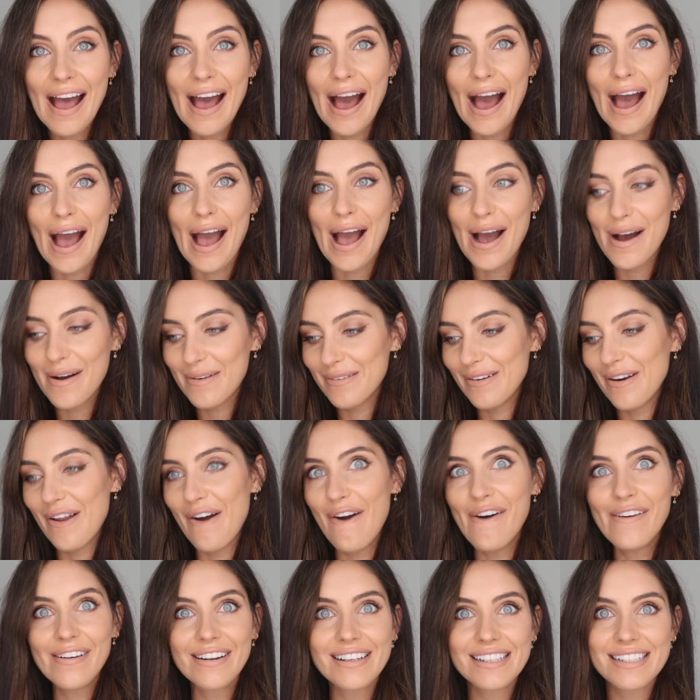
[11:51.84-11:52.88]
How
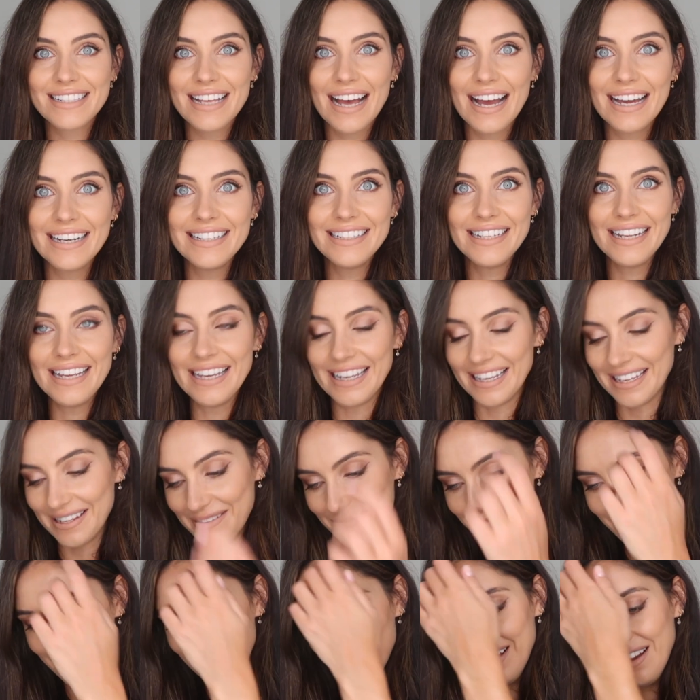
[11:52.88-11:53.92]
long is that
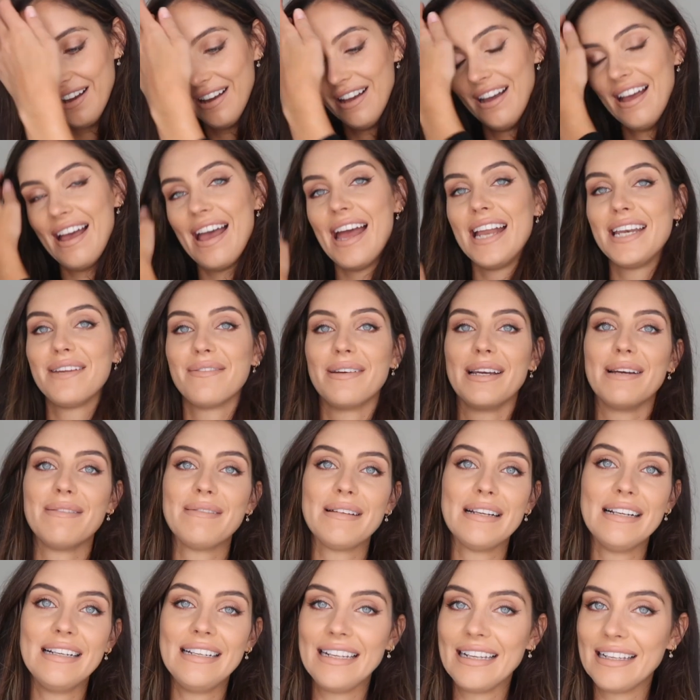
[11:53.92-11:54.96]
name? Anyway, I'm
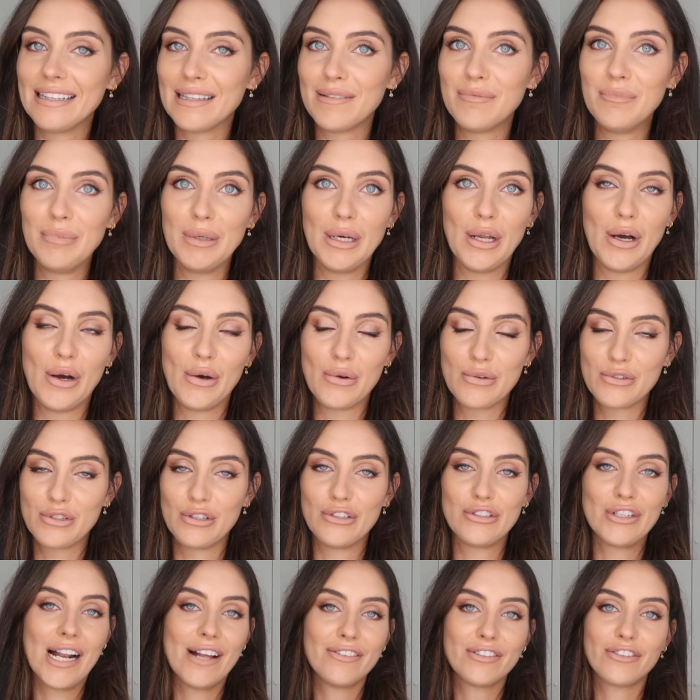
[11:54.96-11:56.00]
going to link them below, so
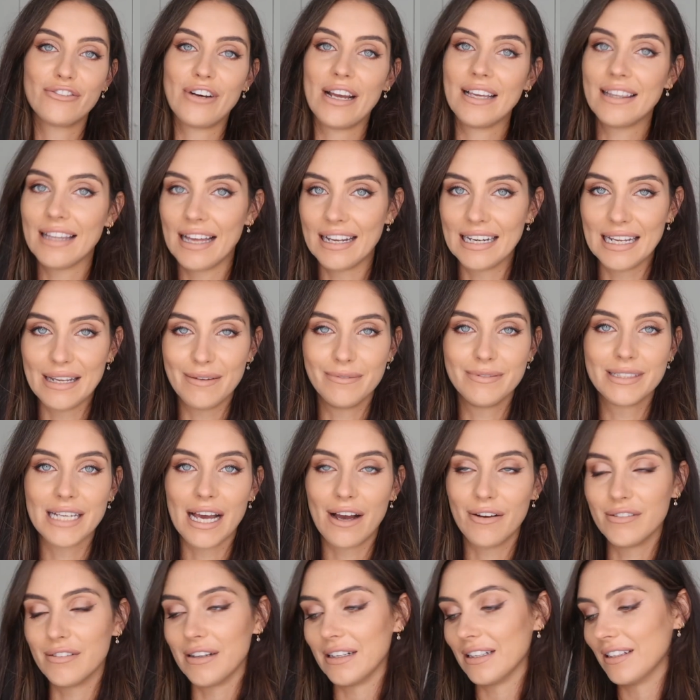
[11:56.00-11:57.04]
you don't have to write that name
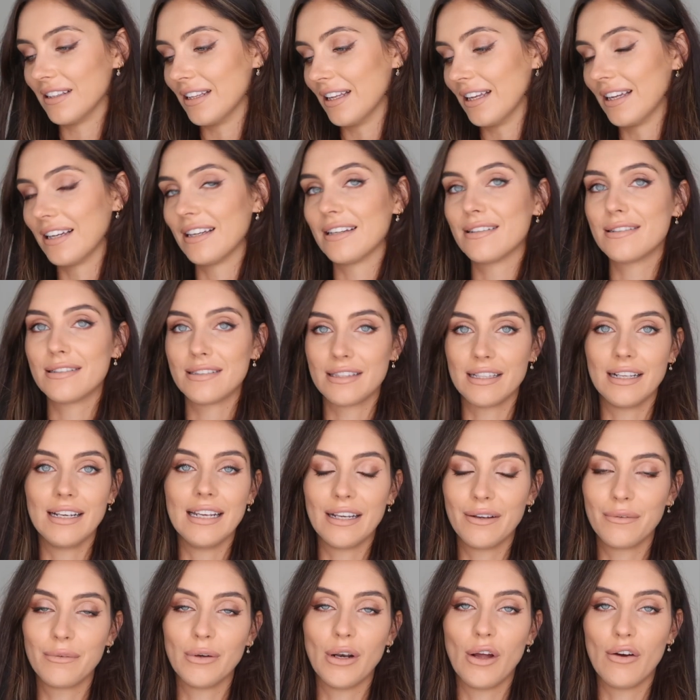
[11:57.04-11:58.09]
down or anything, because the
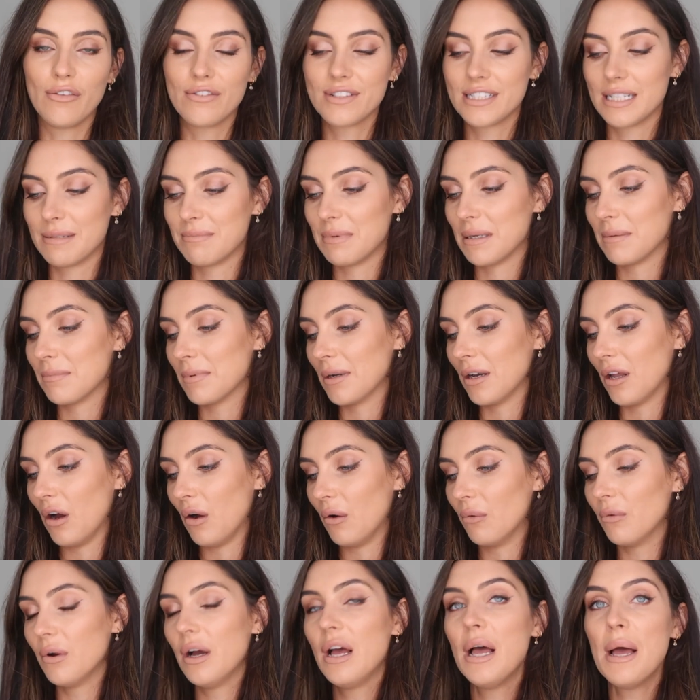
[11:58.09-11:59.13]
link will obviously be
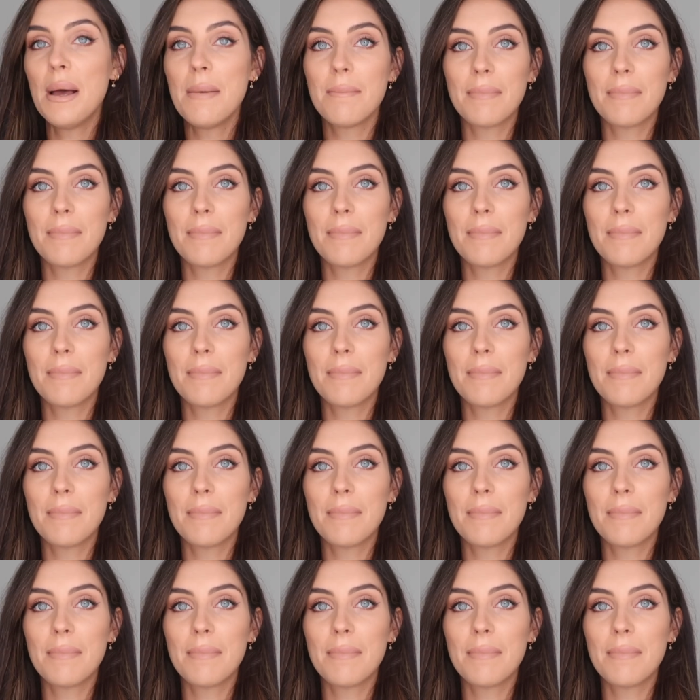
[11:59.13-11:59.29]
below.